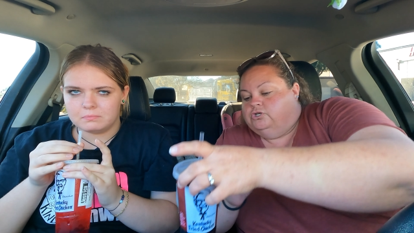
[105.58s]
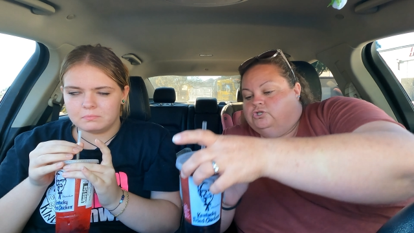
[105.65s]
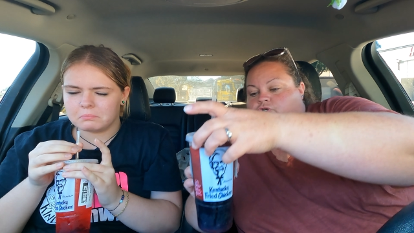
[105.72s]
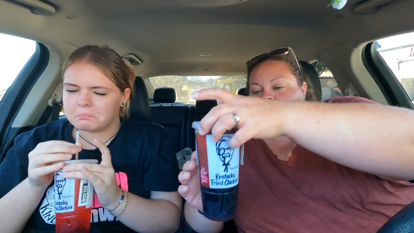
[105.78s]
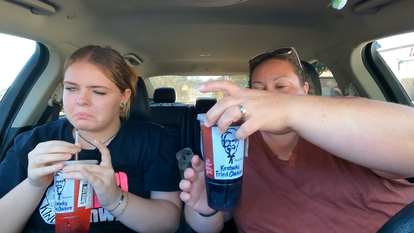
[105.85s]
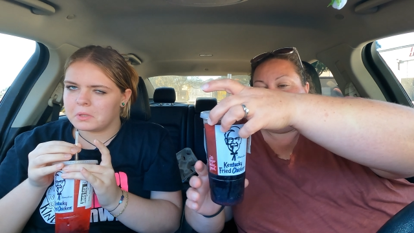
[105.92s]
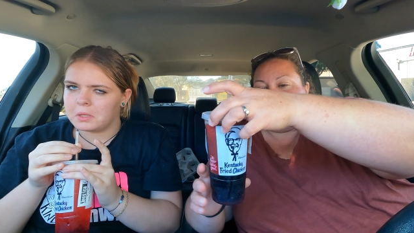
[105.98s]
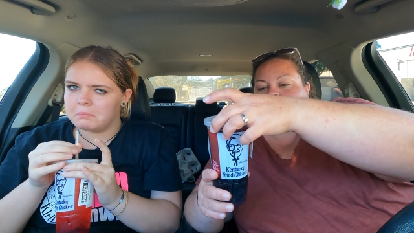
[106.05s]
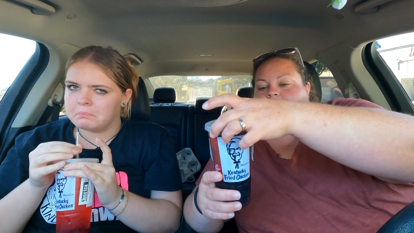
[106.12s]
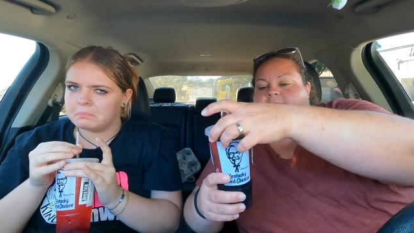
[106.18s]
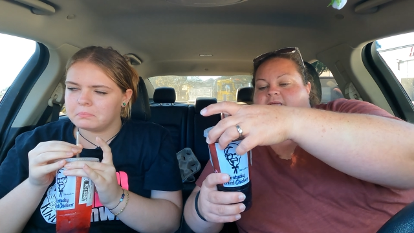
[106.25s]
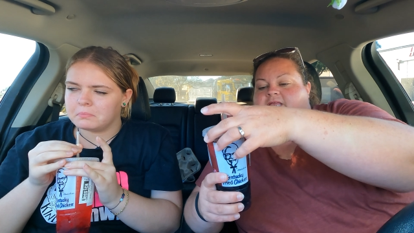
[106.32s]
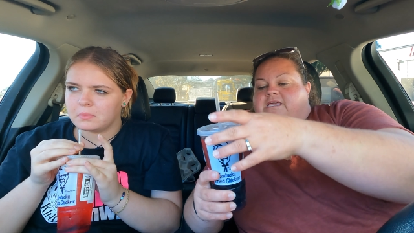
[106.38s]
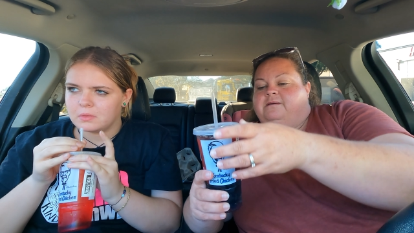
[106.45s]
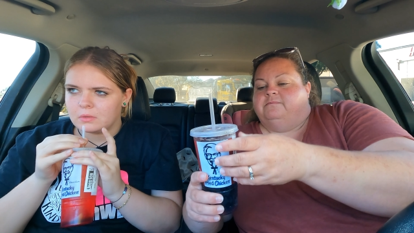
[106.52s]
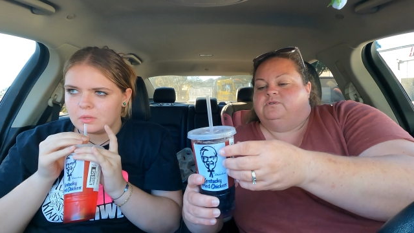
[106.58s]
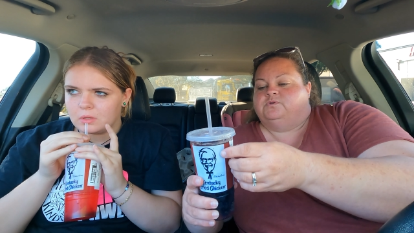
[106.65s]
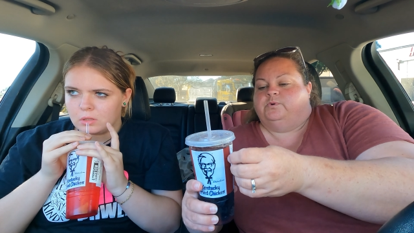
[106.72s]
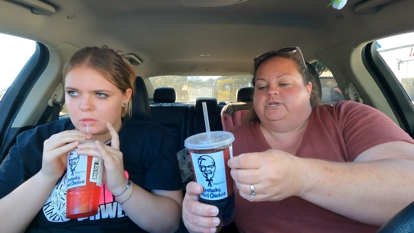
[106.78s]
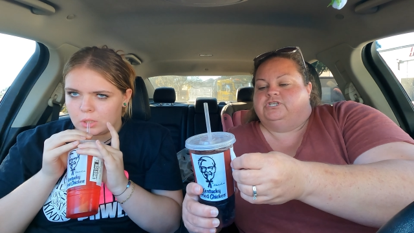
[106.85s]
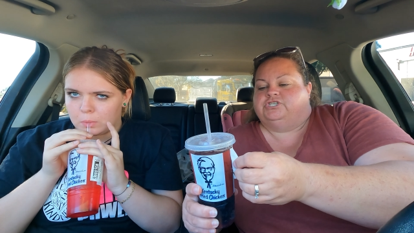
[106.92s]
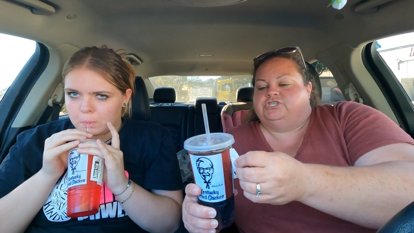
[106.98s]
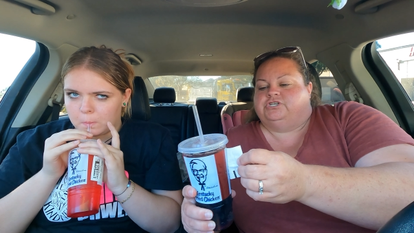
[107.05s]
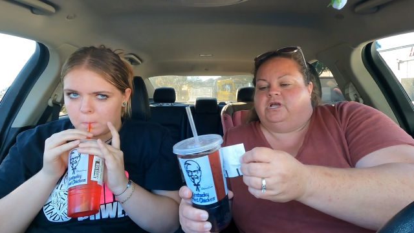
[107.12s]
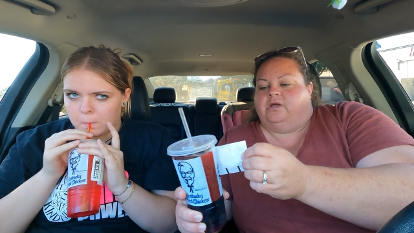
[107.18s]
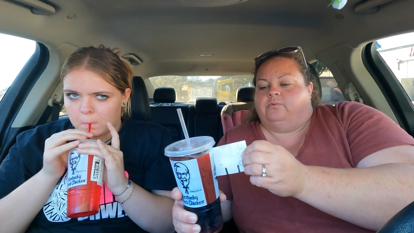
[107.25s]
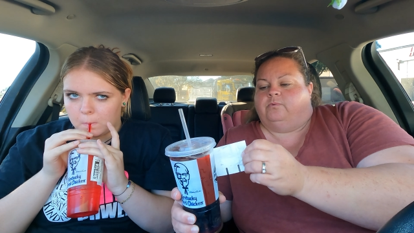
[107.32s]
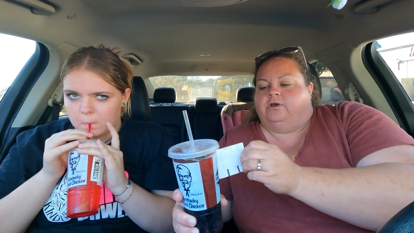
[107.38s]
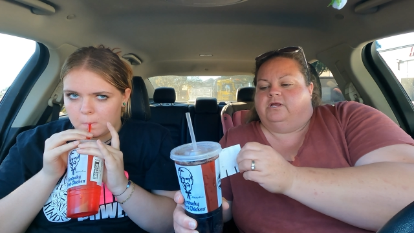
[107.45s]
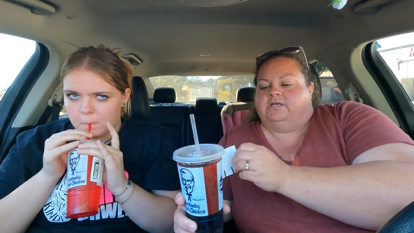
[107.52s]
Speaker 1: So these are mediums, which
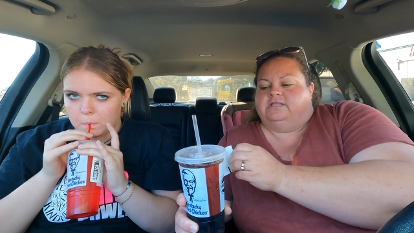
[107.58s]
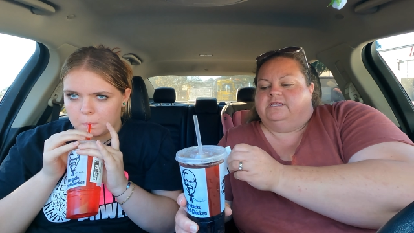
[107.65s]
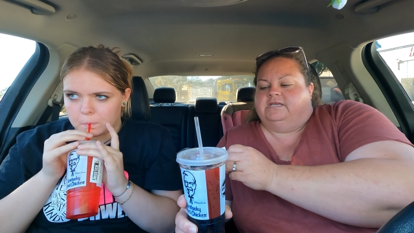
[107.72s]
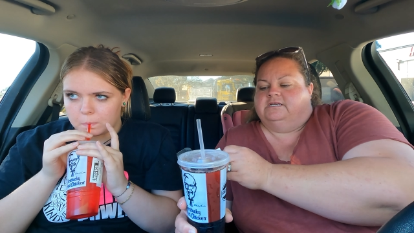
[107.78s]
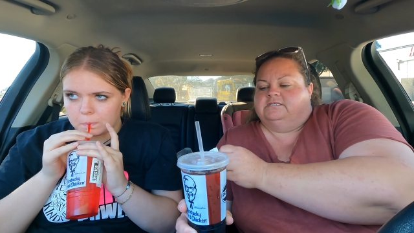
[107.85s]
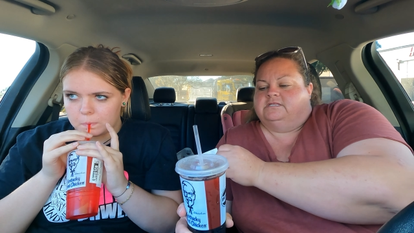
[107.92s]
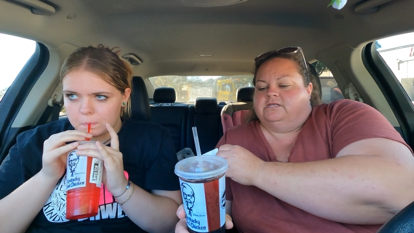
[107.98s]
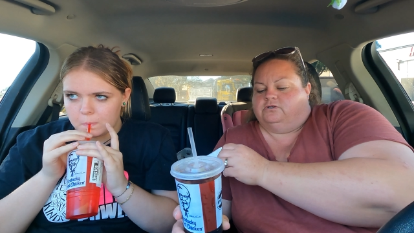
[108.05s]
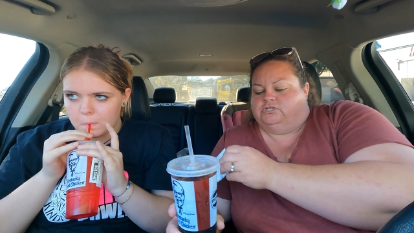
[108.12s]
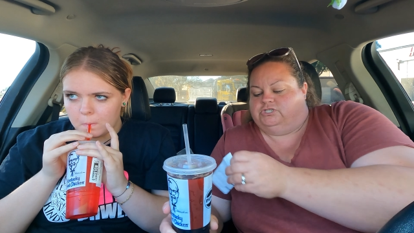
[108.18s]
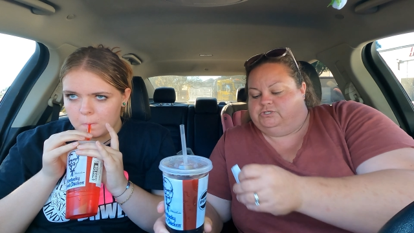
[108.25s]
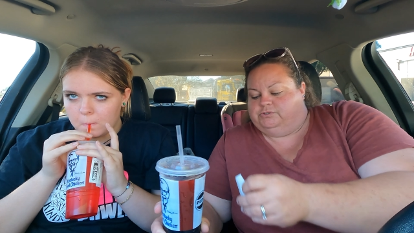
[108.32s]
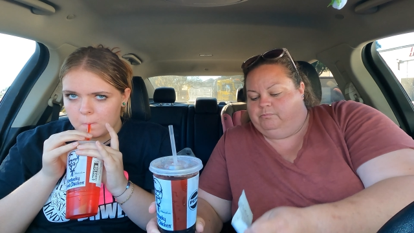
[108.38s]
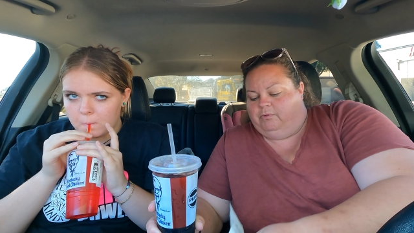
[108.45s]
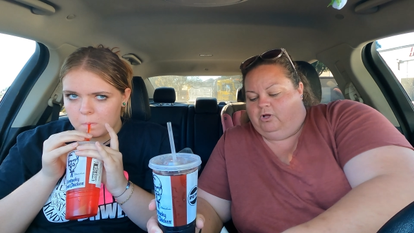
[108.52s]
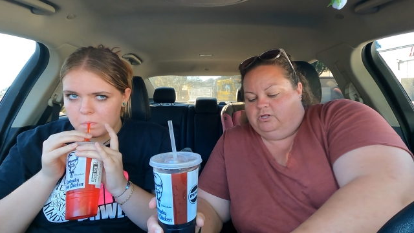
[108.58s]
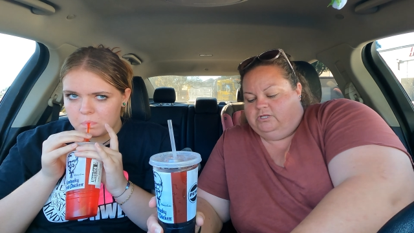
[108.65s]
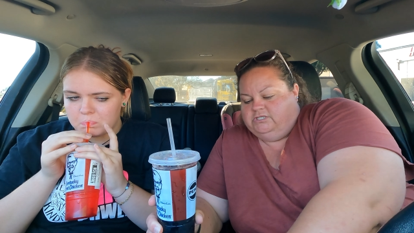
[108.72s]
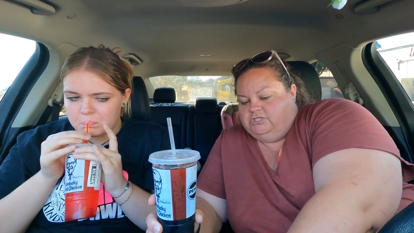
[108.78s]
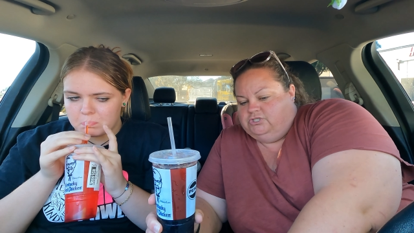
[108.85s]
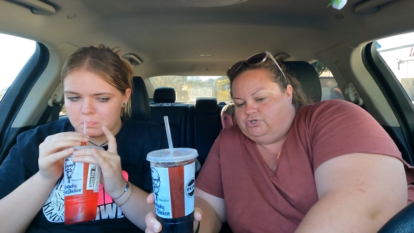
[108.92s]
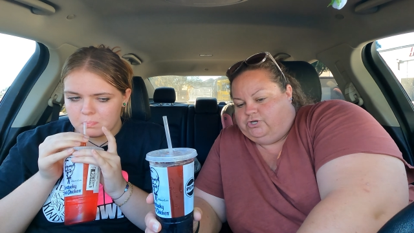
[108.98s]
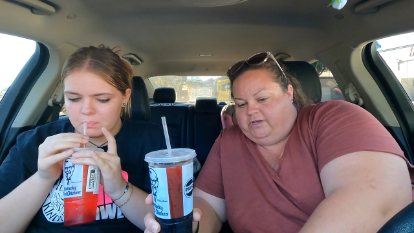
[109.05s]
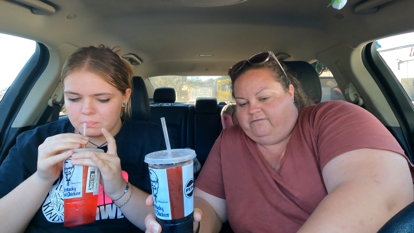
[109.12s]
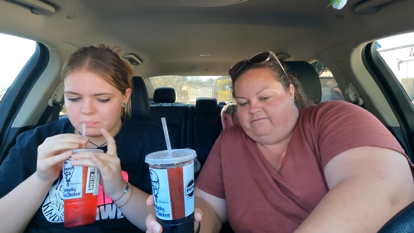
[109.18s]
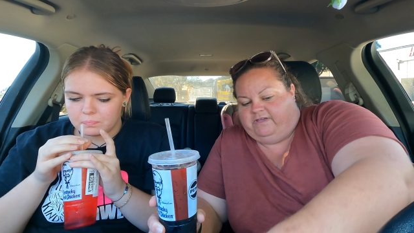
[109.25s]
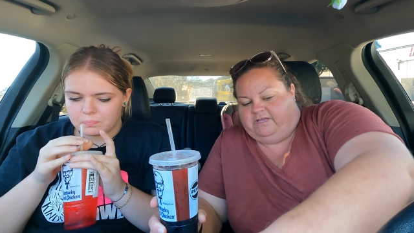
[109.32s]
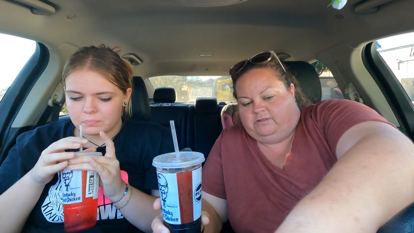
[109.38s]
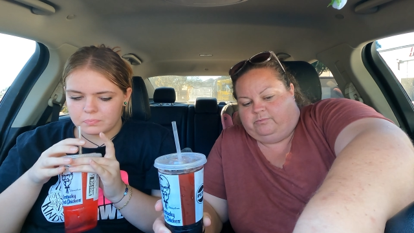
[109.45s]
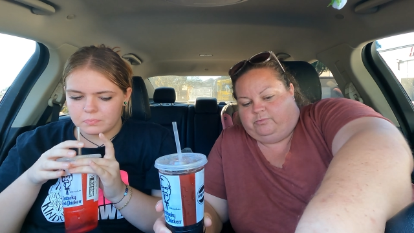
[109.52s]
ironically is their smallest drink
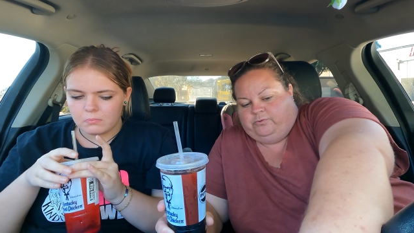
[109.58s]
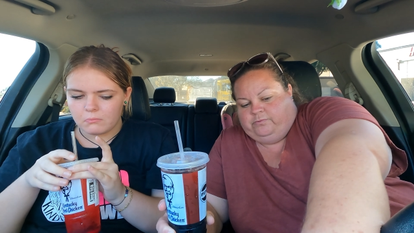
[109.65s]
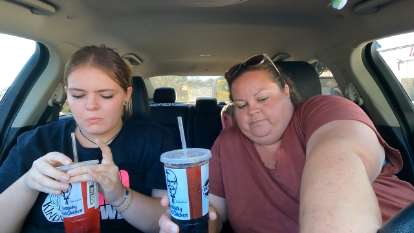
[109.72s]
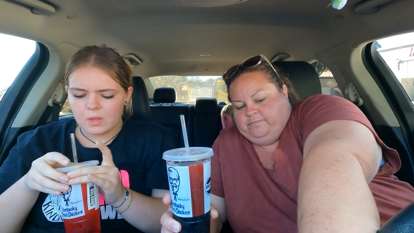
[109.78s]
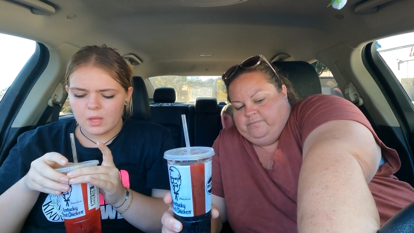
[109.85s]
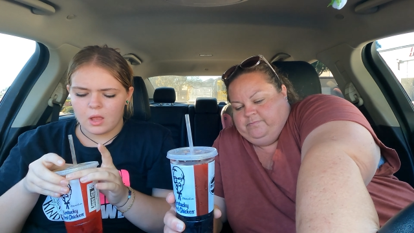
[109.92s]
available.